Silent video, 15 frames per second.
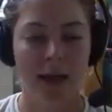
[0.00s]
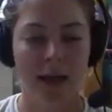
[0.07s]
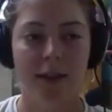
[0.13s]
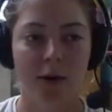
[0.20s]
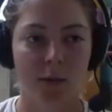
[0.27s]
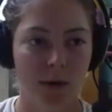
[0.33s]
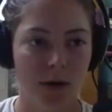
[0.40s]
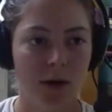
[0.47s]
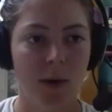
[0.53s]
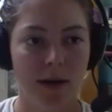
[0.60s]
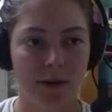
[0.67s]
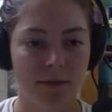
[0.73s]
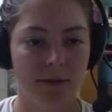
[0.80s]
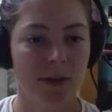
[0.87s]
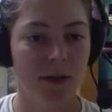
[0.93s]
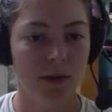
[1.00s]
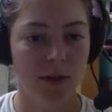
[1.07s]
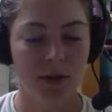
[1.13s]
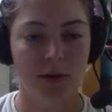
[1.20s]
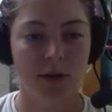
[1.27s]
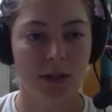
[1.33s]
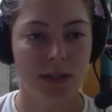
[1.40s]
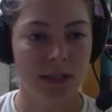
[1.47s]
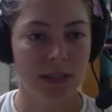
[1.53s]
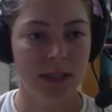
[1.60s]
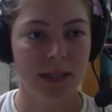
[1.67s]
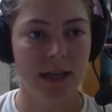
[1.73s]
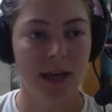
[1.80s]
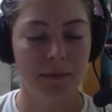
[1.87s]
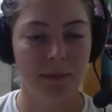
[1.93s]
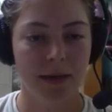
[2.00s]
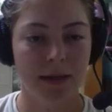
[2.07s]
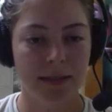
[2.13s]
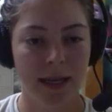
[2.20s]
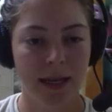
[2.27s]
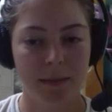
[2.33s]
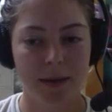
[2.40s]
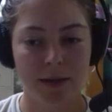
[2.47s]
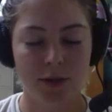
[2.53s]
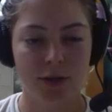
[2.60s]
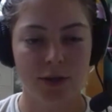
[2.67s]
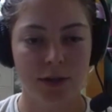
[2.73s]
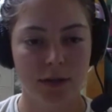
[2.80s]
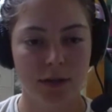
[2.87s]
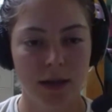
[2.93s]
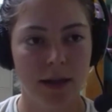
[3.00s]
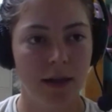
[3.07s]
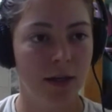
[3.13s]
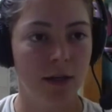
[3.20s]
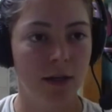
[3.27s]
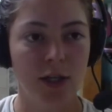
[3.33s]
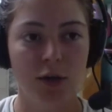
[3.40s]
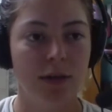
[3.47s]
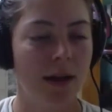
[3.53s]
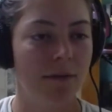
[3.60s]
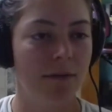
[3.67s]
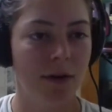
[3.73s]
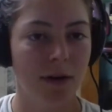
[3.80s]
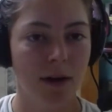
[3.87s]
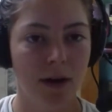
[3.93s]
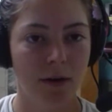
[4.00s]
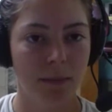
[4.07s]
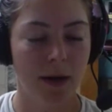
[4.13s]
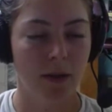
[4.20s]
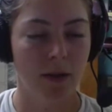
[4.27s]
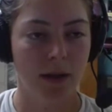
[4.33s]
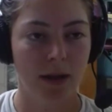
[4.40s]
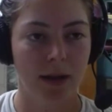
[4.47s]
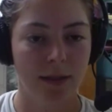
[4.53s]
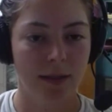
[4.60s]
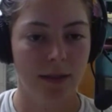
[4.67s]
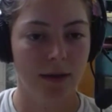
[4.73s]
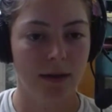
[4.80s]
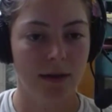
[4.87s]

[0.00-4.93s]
and there were quite a few that you could see had been damaged, and you'd never know by looking at